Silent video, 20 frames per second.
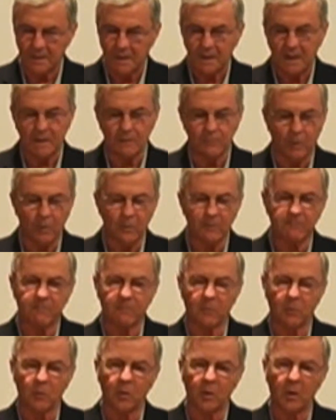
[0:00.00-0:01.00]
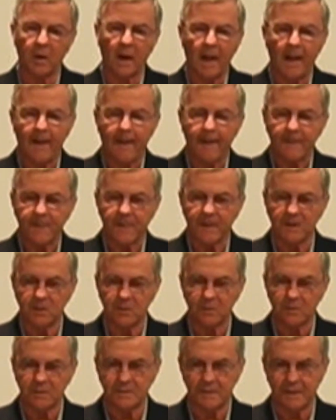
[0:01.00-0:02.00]
He wrote for
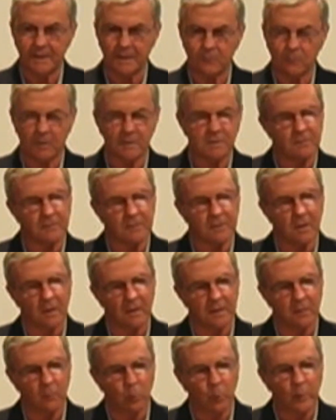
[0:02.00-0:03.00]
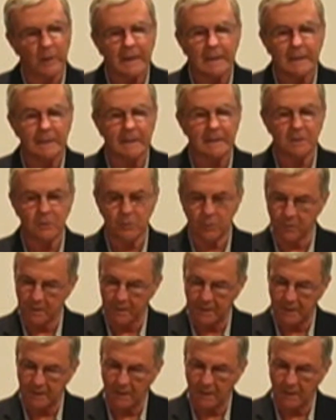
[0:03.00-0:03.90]
what's it called, the Weekly Unity.